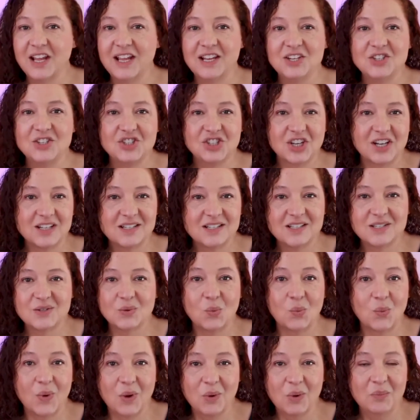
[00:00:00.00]
It just
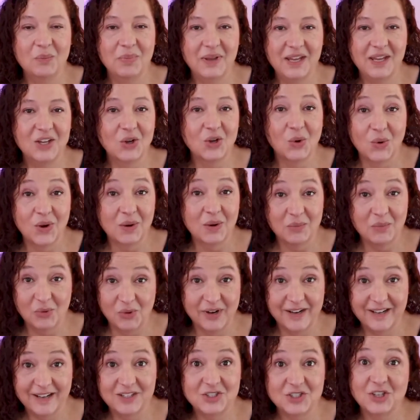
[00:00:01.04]
won't be your
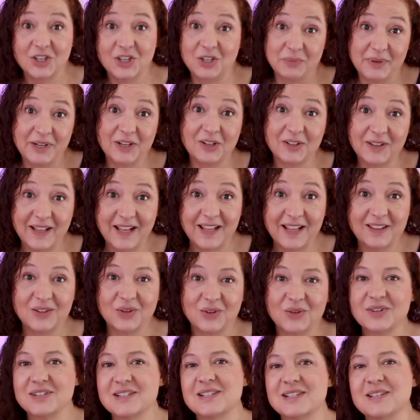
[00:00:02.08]
mortgage. It'll be your
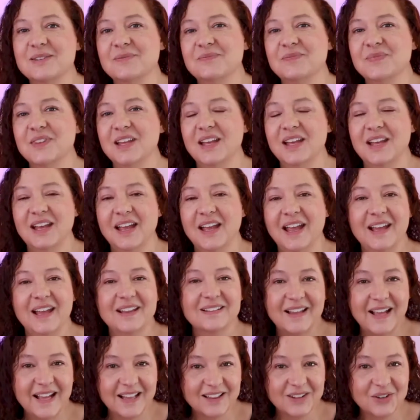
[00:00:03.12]
landlord's. And
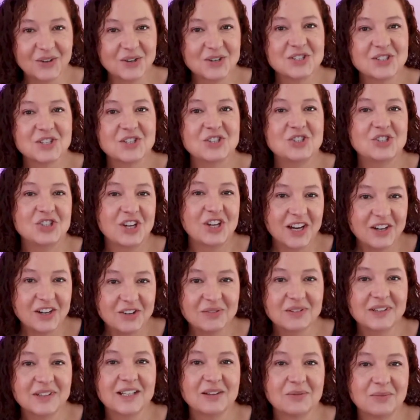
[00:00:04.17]
landlords
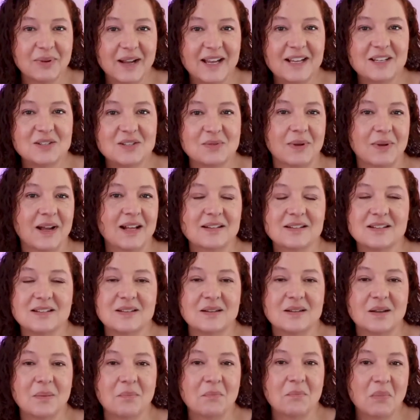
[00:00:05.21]
generally raise rents
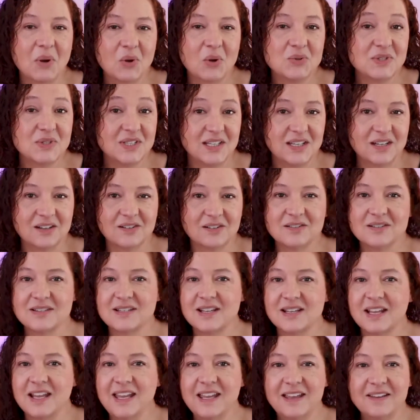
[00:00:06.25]
most
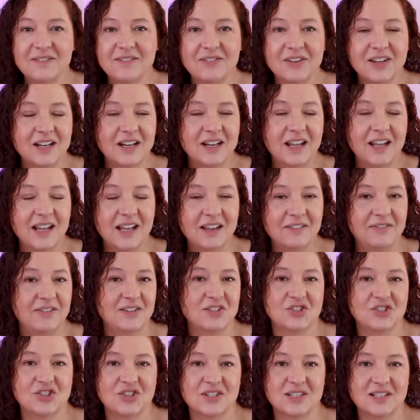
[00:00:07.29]
years, even if
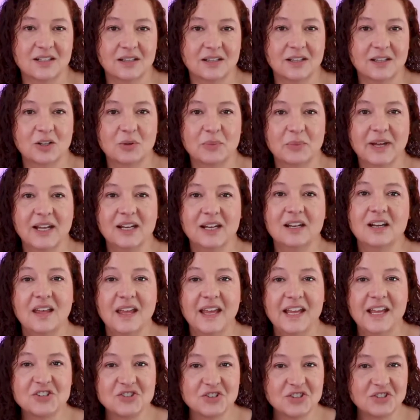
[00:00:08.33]
it's just a little bit.
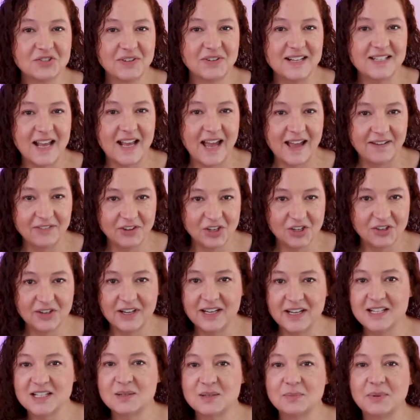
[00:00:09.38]
Interest rates have
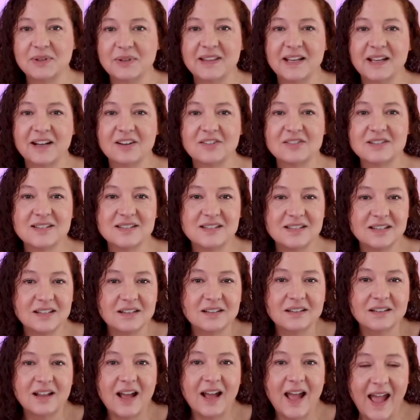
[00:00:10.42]
increased, but they are
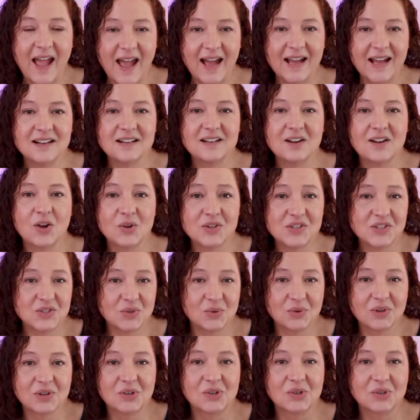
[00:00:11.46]
still at
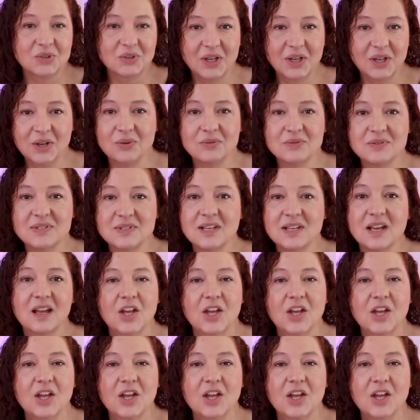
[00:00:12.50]
historical lows.